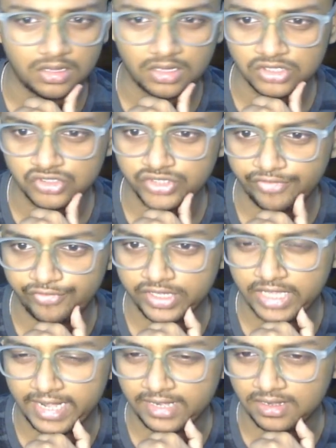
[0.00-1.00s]
Jeffrey
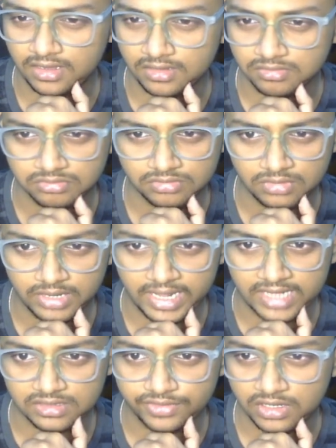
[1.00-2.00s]
and
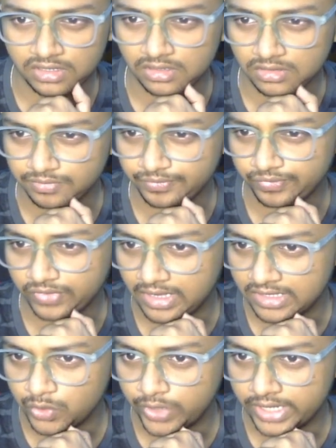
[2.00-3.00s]
Lazovic,
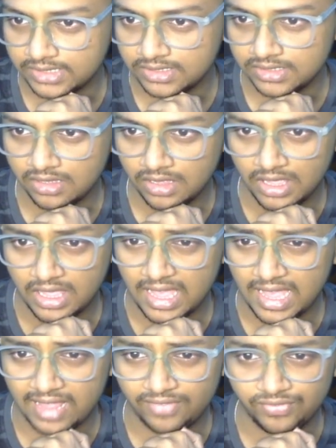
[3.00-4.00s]
as you can see.
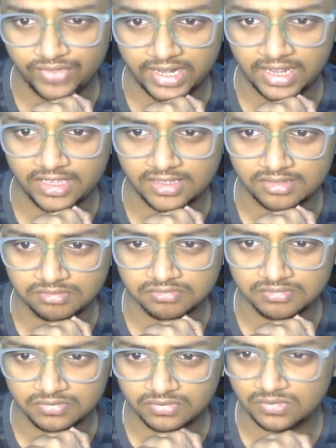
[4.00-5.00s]
And then I
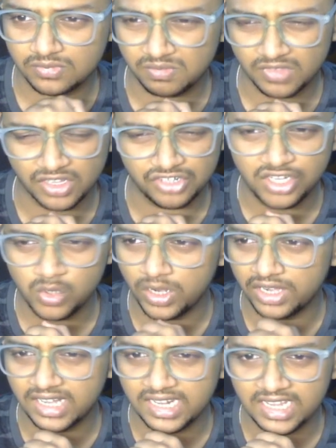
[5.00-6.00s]
drew a
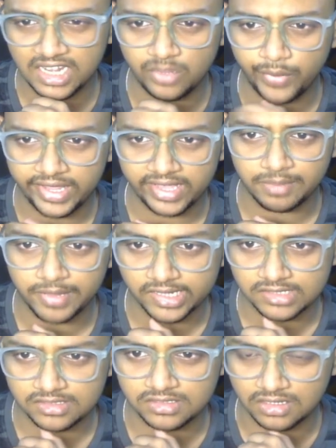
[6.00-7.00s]
clearly winning game
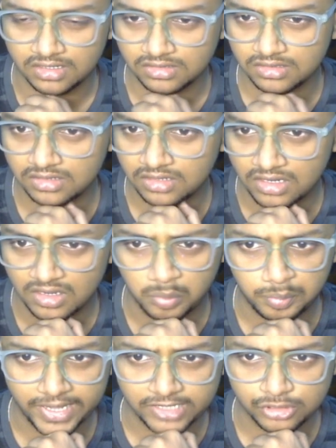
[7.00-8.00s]
against
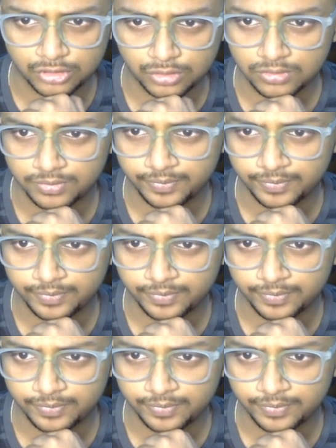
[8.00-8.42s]
Bansko.